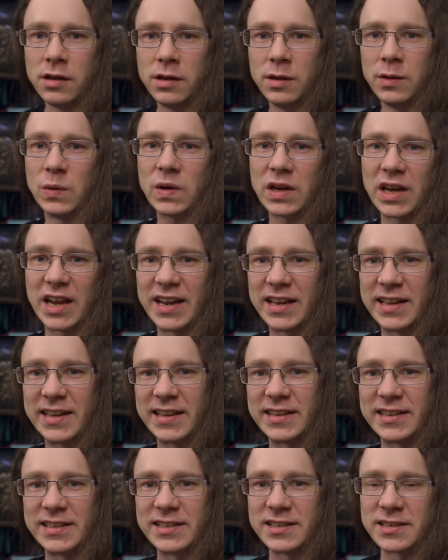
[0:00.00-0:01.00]
Okay
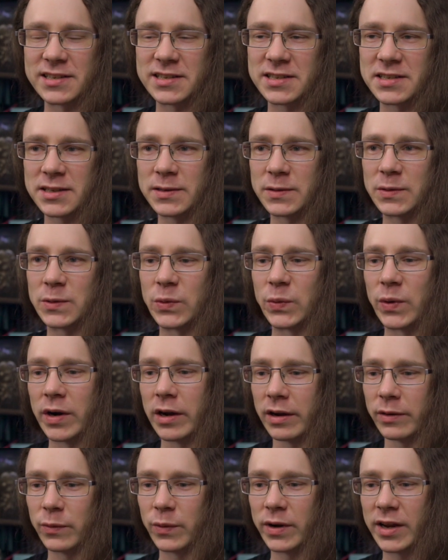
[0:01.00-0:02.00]
then,
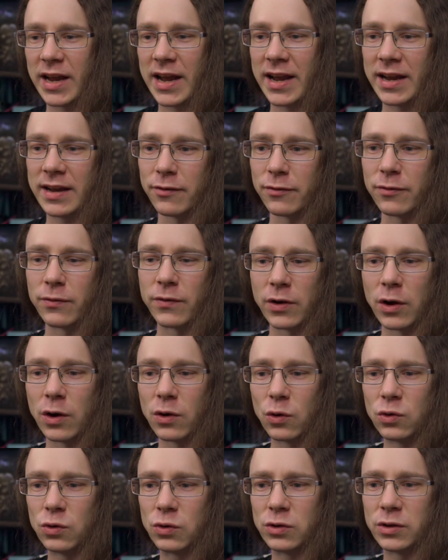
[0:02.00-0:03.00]
so we have
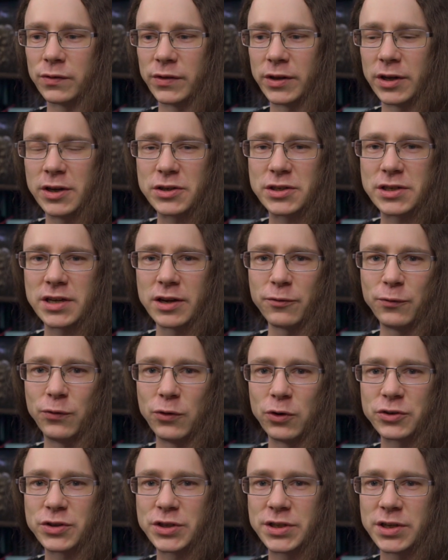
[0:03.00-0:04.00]
all of the new stuff
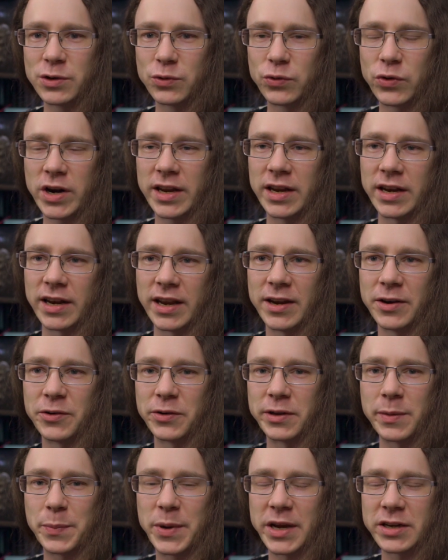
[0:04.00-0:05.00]
for Steel Rain here
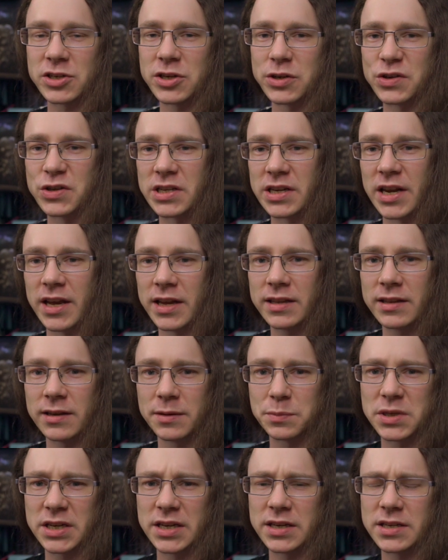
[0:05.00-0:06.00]
in the patch notes today. The
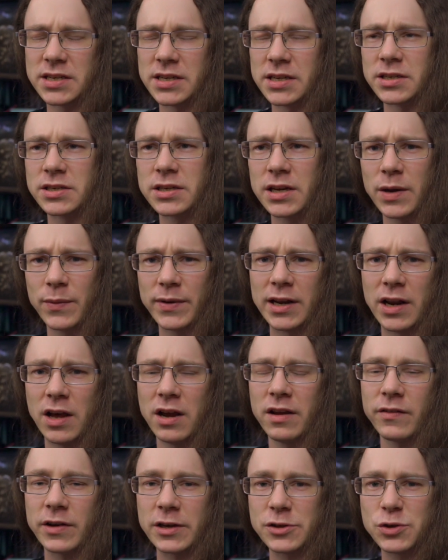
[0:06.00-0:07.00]
update is going
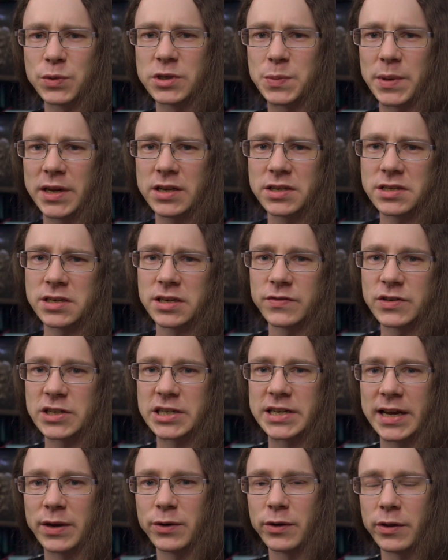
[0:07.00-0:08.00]
live as we speak. The servers are
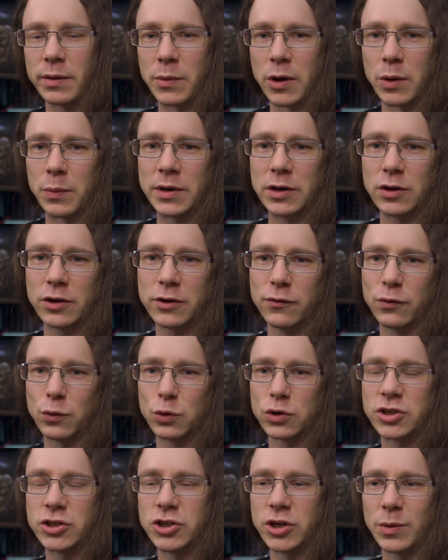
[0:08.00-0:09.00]
down at the moment. Looking
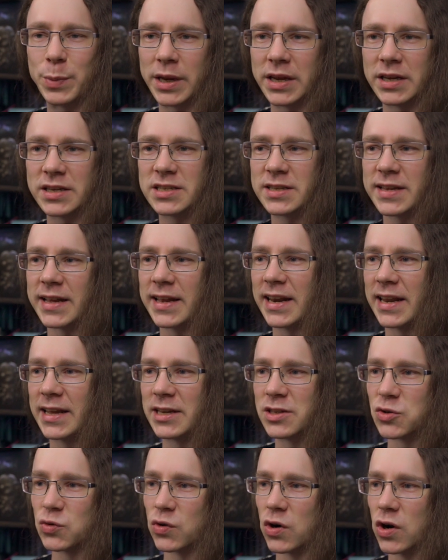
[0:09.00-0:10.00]
forward to jumping into that
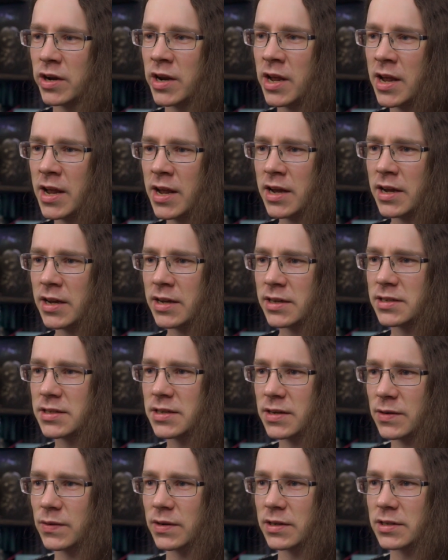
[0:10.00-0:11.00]
later on.
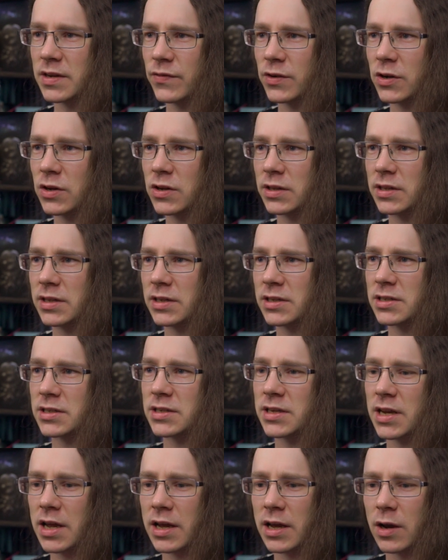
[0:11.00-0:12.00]
So let's have a look at this
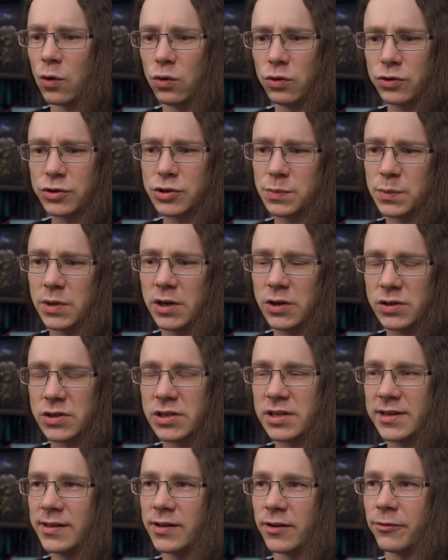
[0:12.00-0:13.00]
awesome new
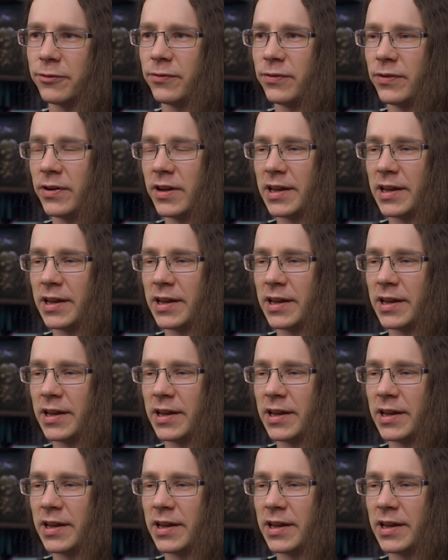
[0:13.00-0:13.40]
stuff.